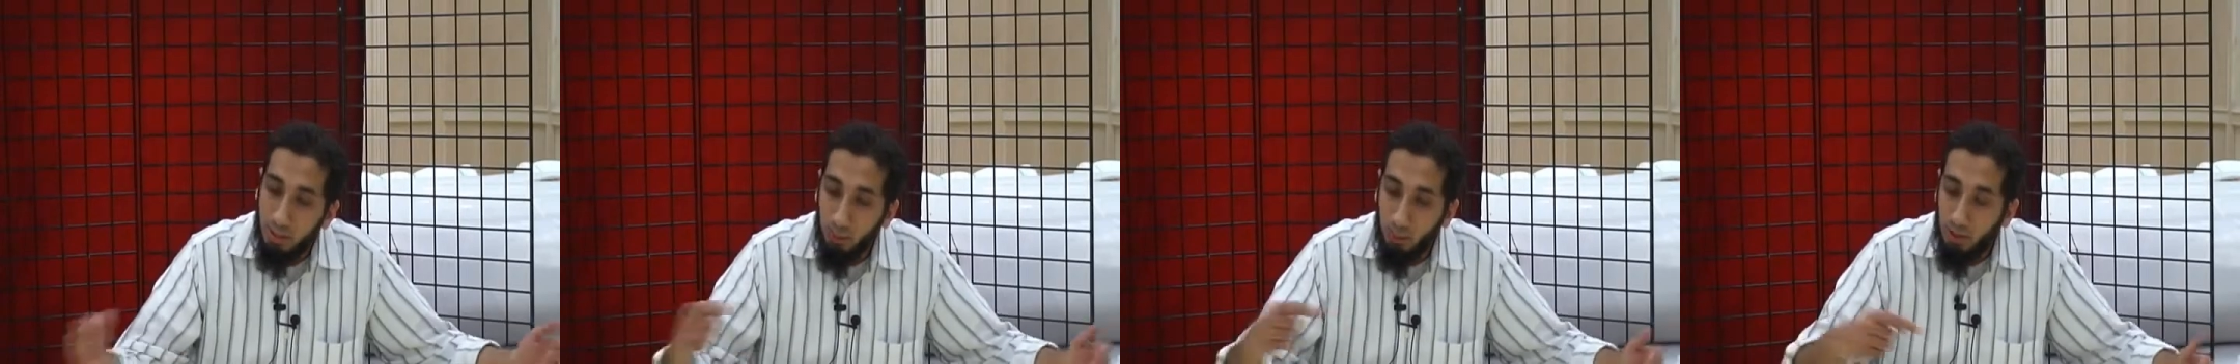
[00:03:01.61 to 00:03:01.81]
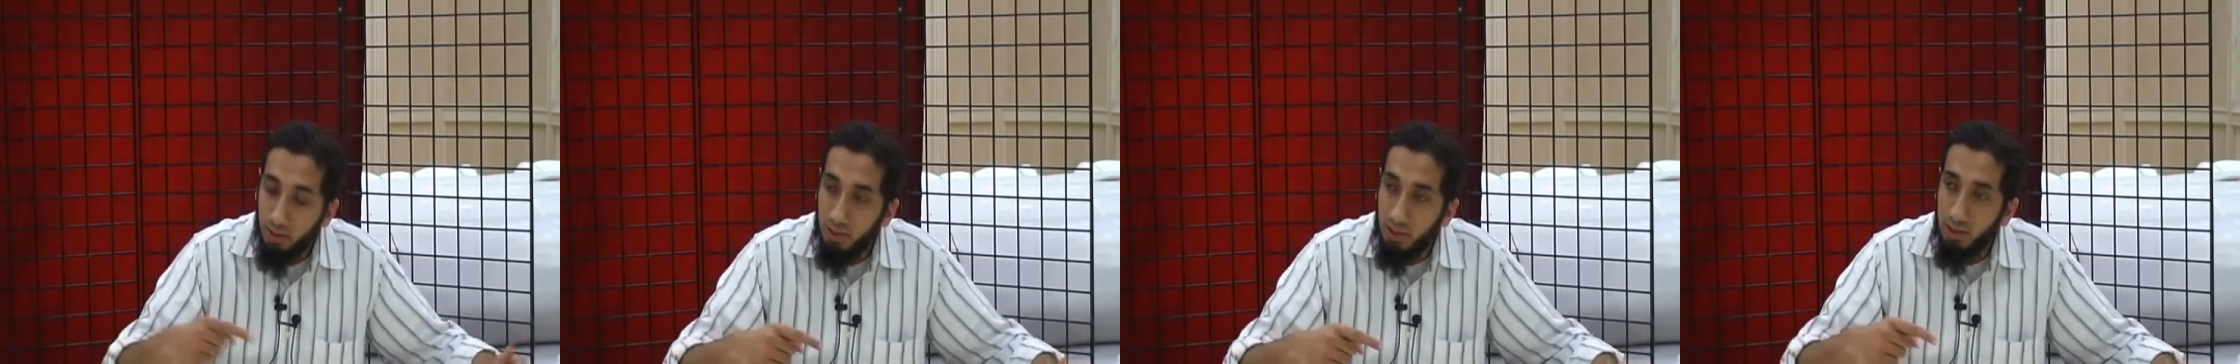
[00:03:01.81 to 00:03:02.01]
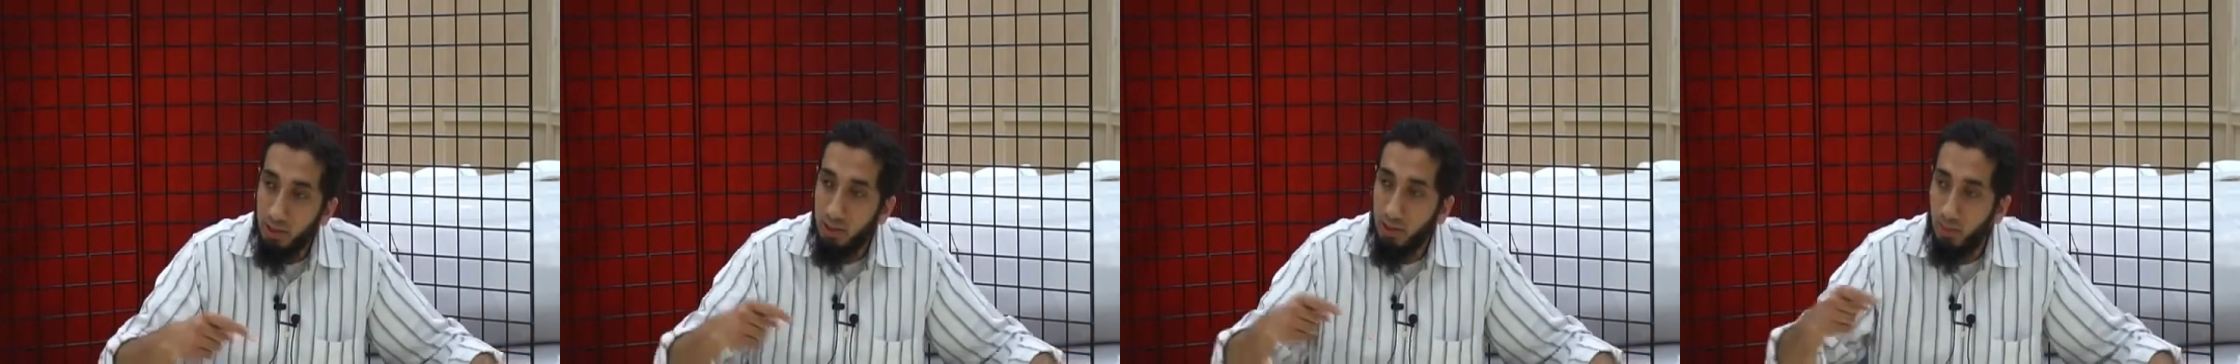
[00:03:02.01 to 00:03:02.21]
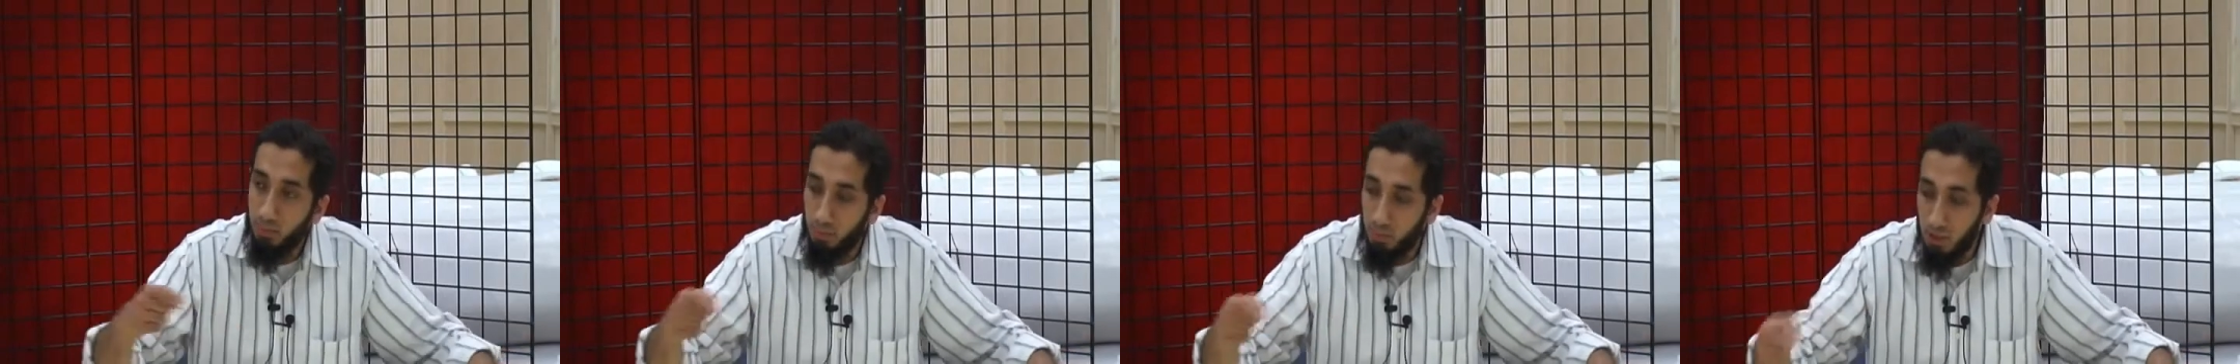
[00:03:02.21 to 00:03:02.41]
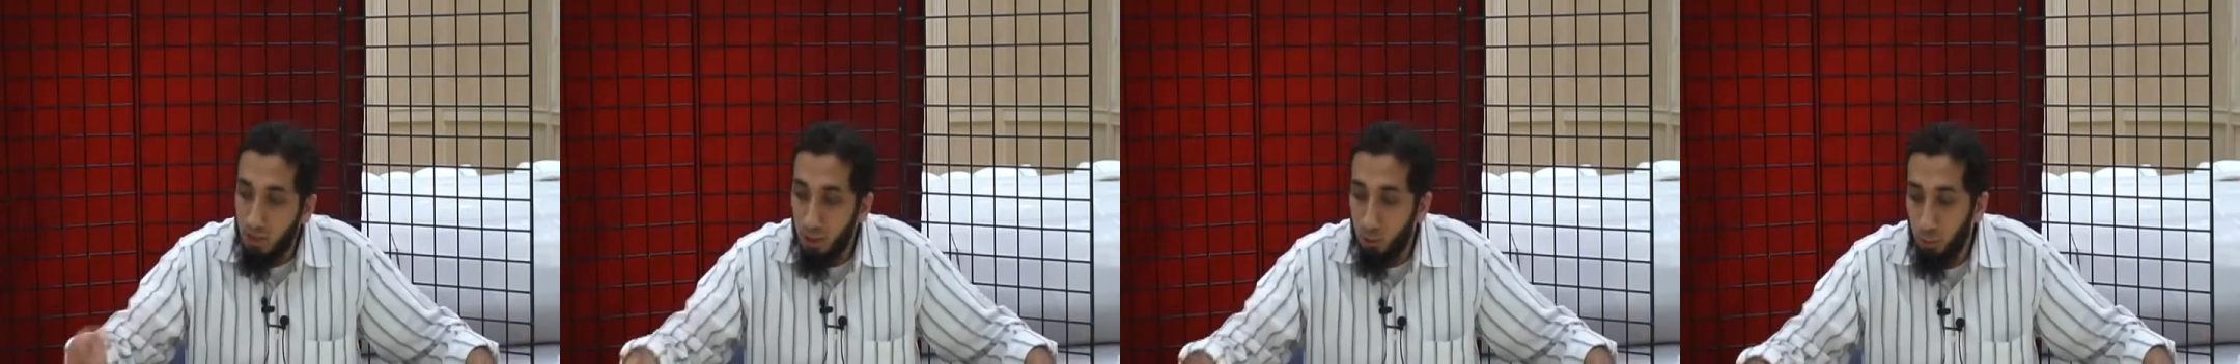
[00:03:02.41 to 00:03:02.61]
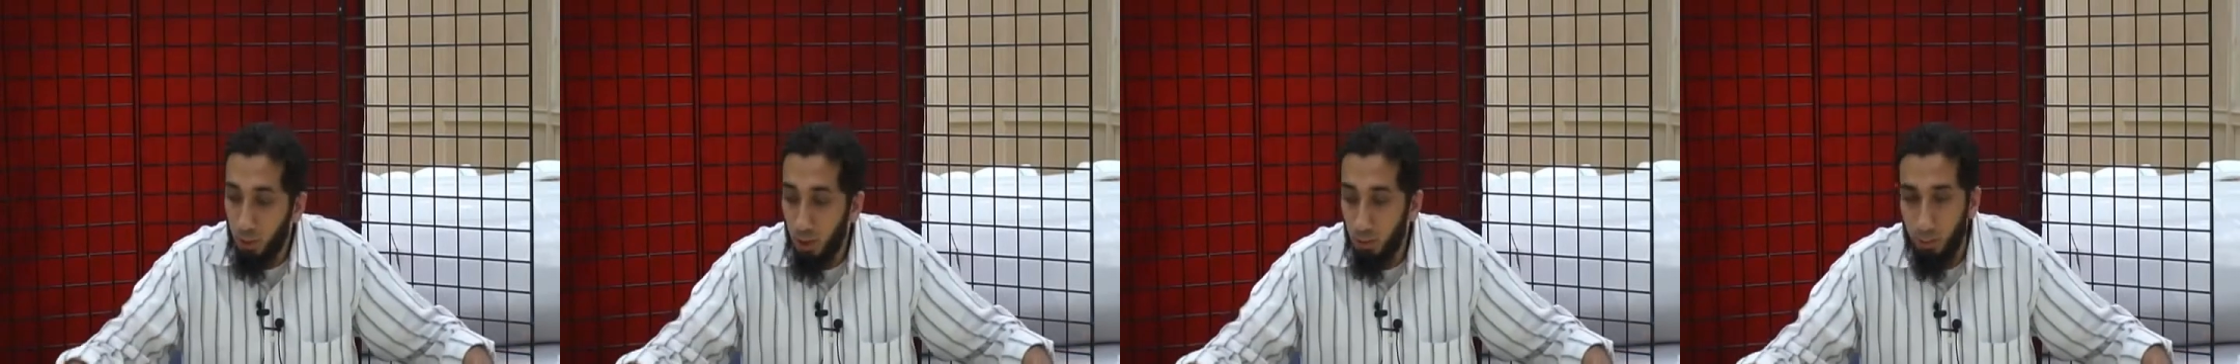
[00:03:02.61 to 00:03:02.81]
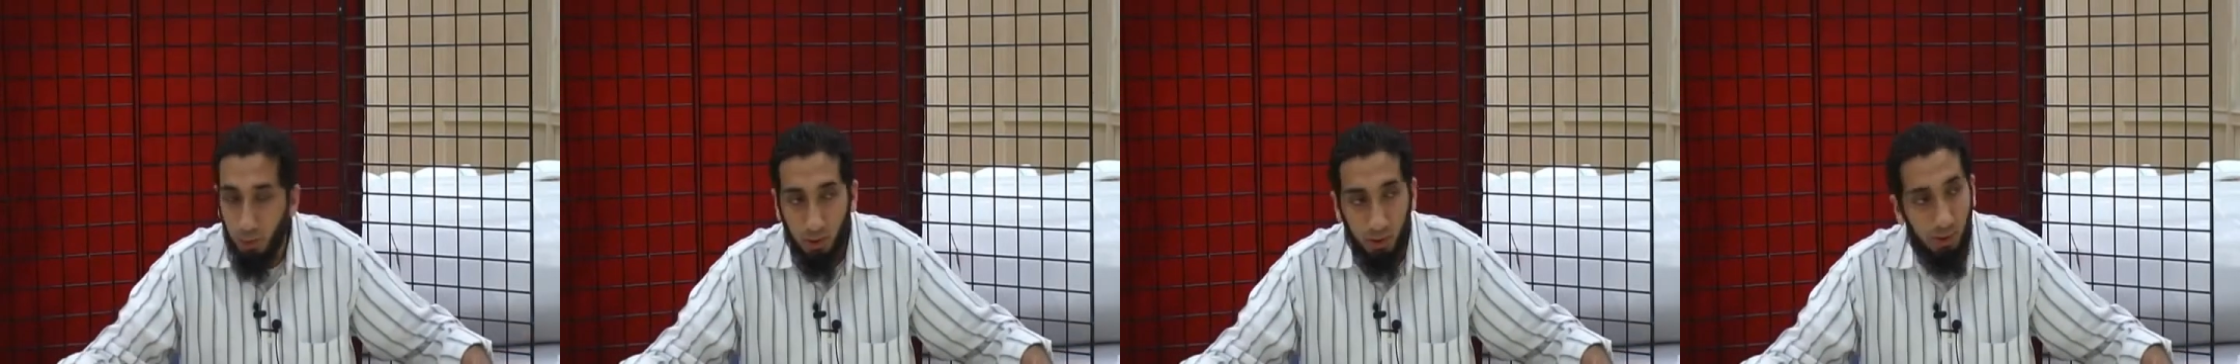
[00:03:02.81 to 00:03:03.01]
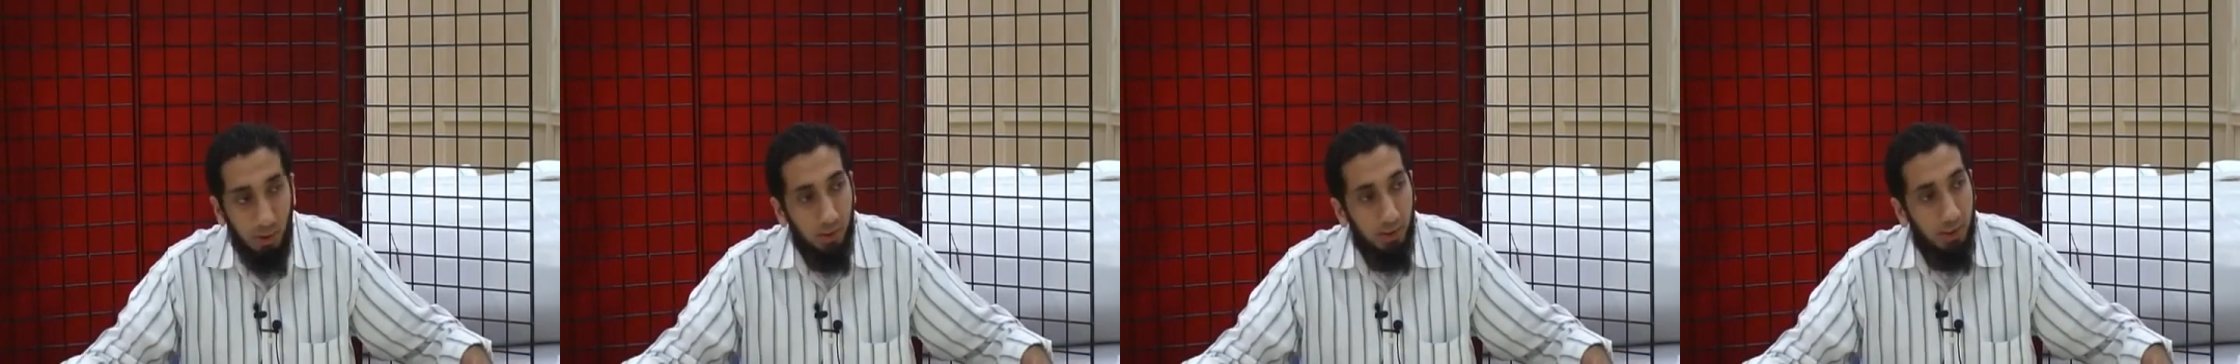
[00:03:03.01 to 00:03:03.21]
then when these
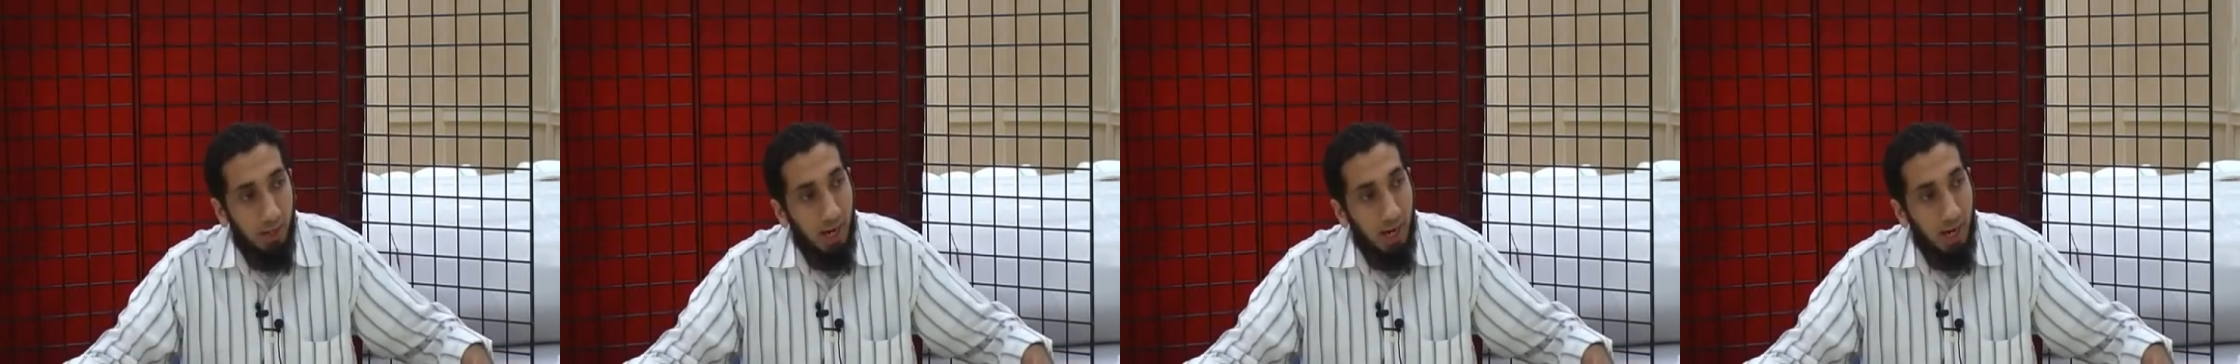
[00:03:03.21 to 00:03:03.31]
people,